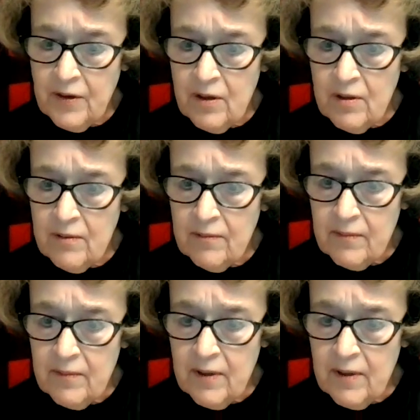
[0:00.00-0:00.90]
The
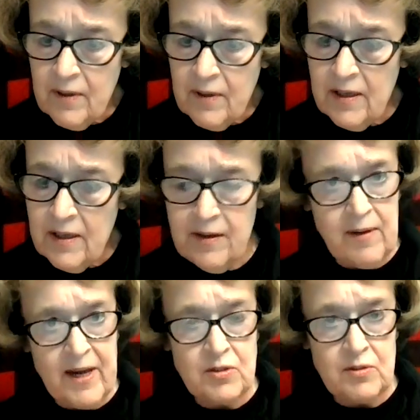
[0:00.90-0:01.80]
other, and
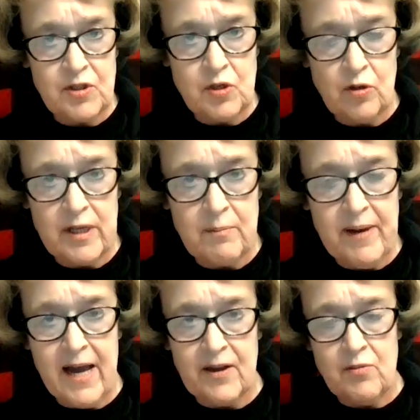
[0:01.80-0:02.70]
I mentioned
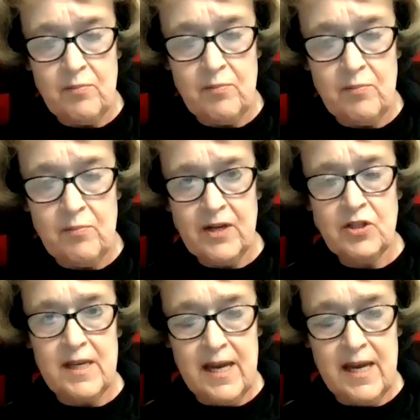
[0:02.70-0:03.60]
circling back, you
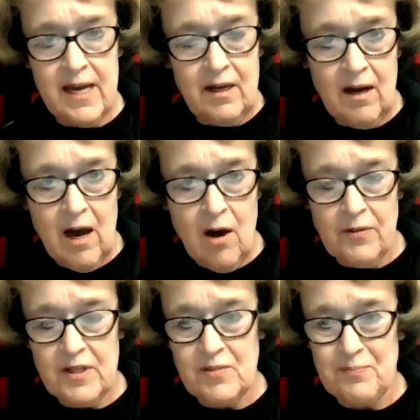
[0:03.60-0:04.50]
mentioned at the
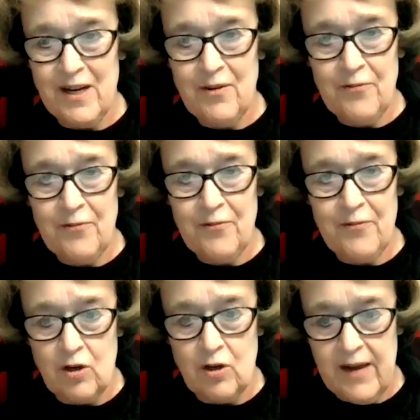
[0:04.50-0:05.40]
end how this
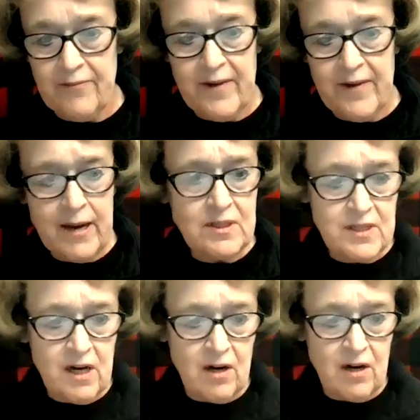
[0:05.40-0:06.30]
benefited your life.
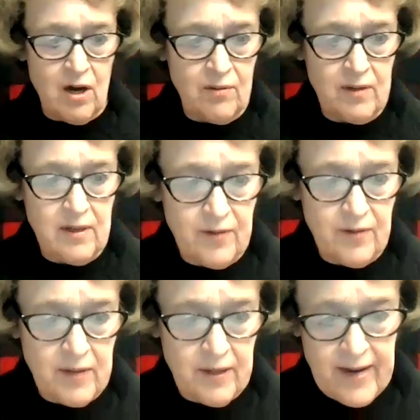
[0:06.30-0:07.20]
I would start
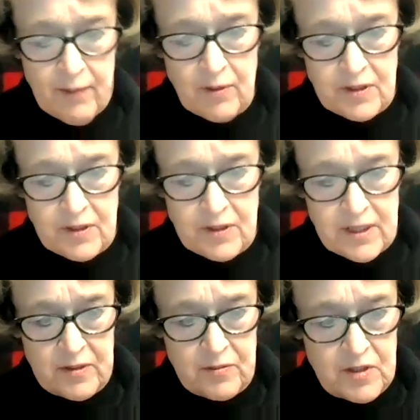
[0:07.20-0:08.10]
out, if I
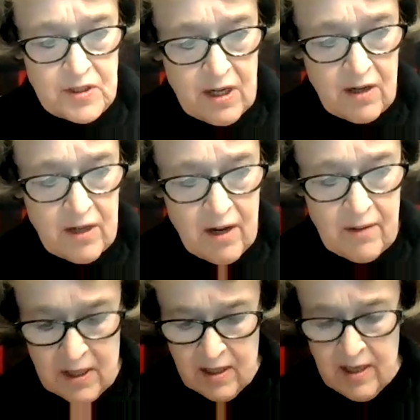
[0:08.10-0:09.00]
were to give this speech, would
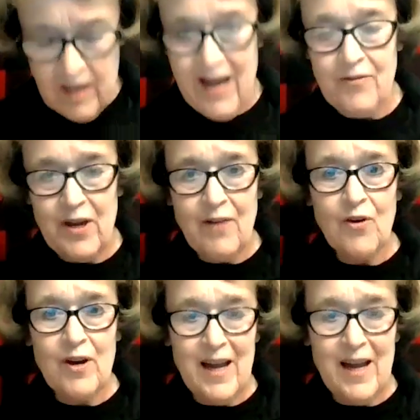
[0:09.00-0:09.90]
start out,
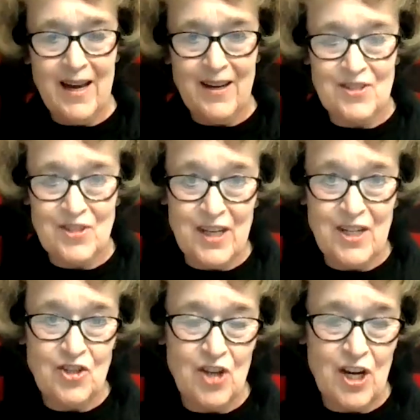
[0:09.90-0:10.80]
have you ever had
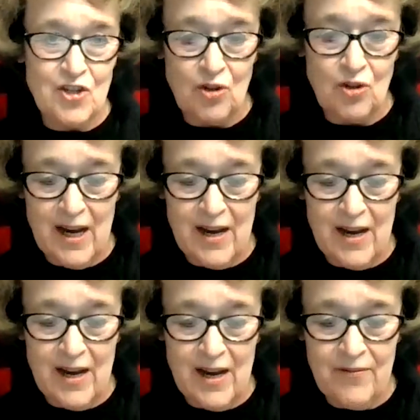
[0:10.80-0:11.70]
a study change
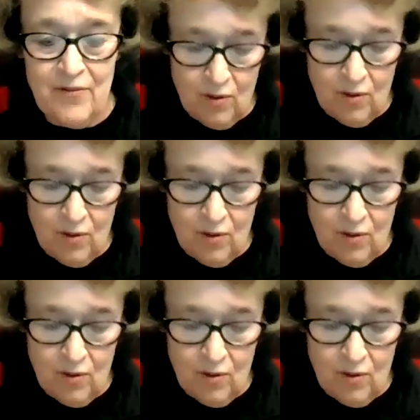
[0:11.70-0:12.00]
your life?